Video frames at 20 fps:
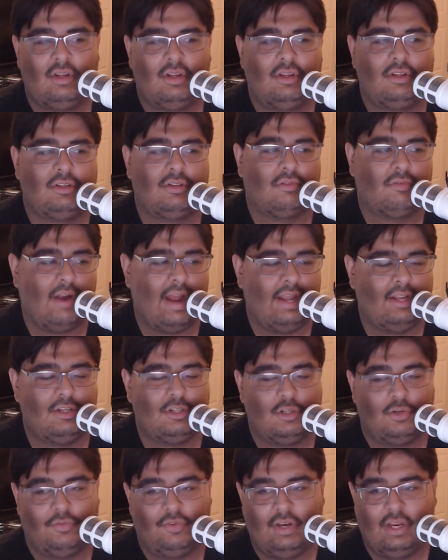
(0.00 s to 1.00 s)
to write and
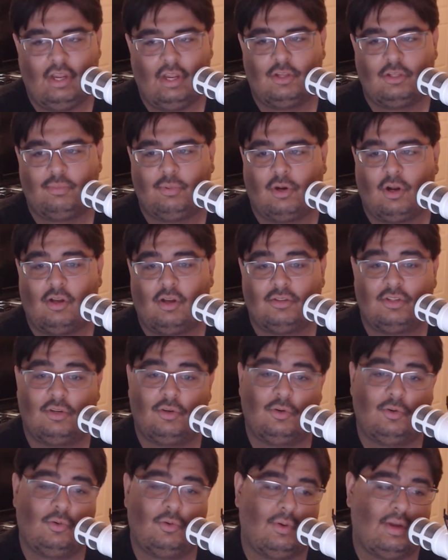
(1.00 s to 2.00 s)
shoot videos, but
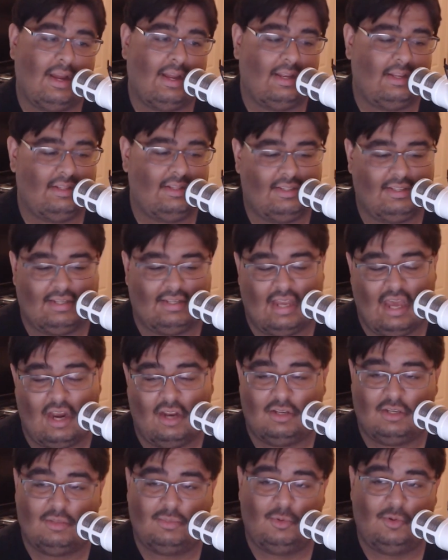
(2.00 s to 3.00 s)
also to kind of
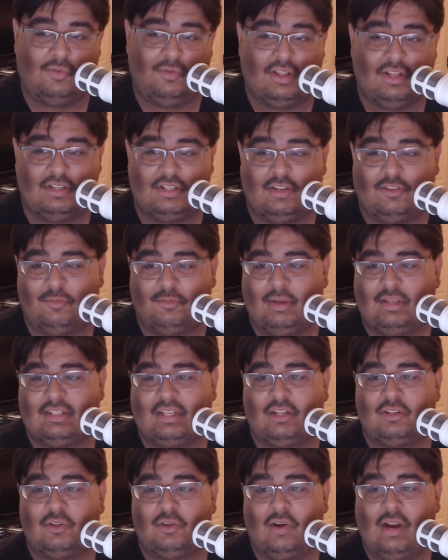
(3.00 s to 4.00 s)
just move other stuff in my
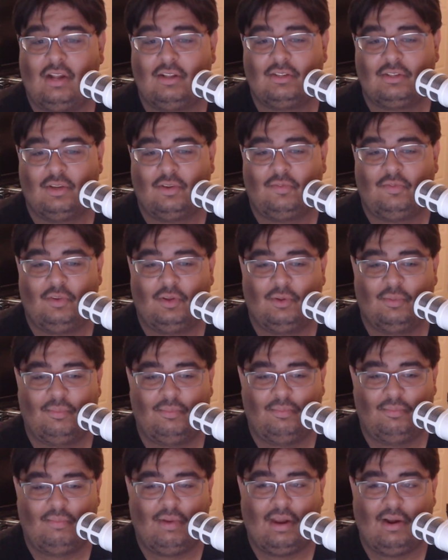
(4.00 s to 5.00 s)
schedule around, so I feel
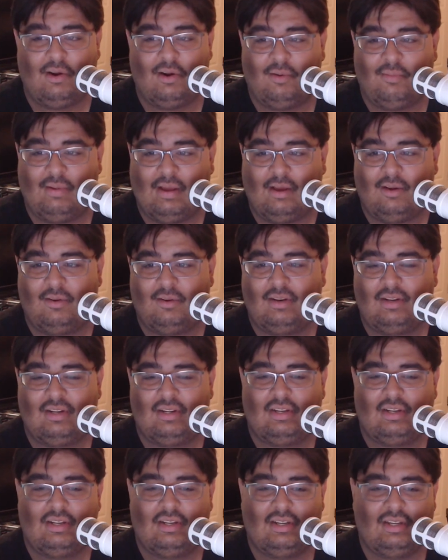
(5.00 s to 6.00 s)
better about
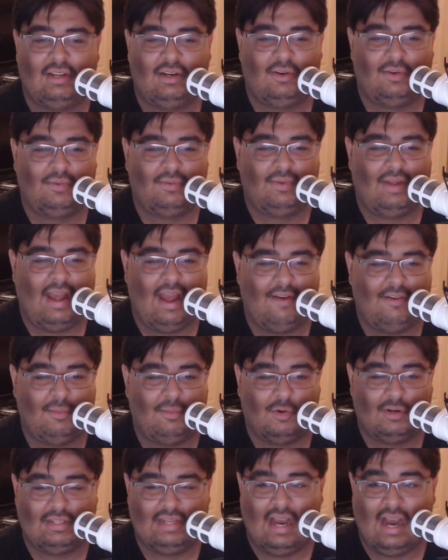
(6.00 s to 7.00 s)
having
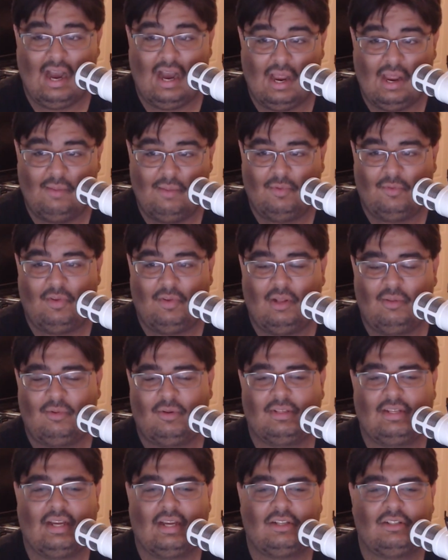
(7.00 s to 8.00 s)
more time available
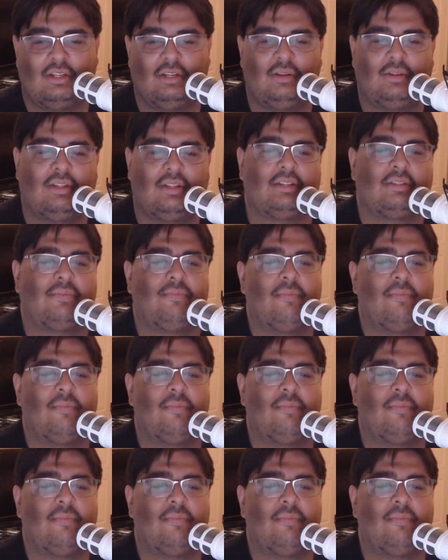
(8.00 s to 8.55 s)
to actually do things.